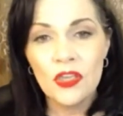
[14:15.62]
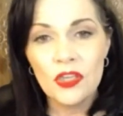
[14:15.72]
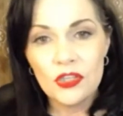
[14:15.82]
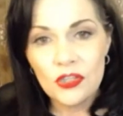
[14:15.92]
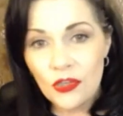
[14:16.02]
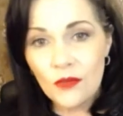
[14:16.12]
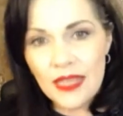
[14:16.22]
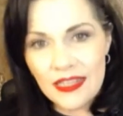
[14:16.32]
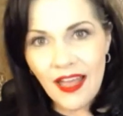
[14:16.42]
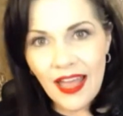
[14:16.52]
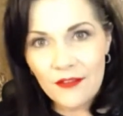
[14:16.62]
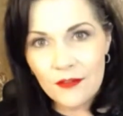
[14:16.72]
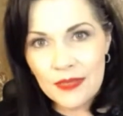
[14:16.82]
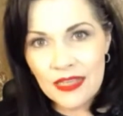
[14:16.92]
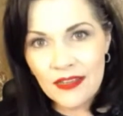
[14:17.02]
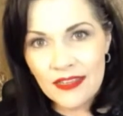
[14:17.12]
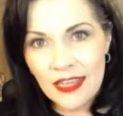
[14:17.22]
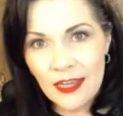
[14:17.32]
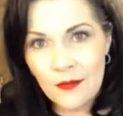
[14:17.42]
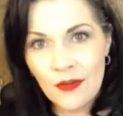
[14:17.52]
You may not have to be on
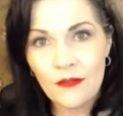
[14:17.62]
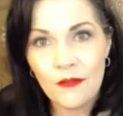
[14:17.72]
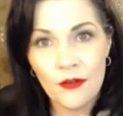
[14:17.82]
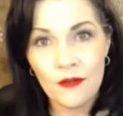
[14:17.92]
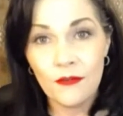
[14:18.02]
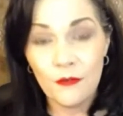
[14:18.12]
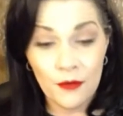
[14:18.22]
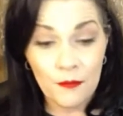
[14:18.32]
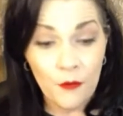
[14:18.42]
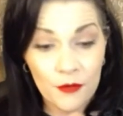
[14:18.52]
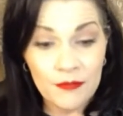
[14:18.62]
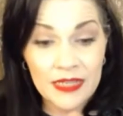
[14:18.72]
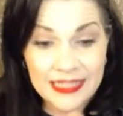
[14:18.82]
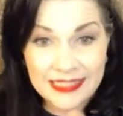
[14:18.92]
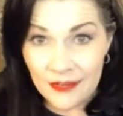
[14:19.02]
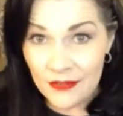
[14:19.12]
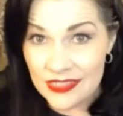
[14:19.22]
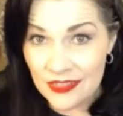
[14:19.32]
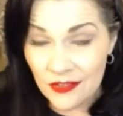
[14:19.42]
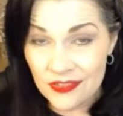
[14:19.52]
camera for important meetings every
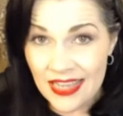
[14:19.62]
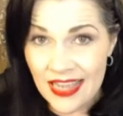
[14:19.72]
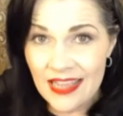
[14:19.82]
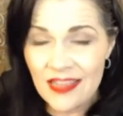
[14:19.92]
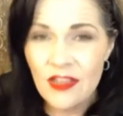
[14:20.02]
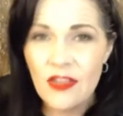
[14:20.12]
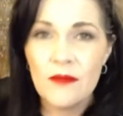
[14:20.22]
single day,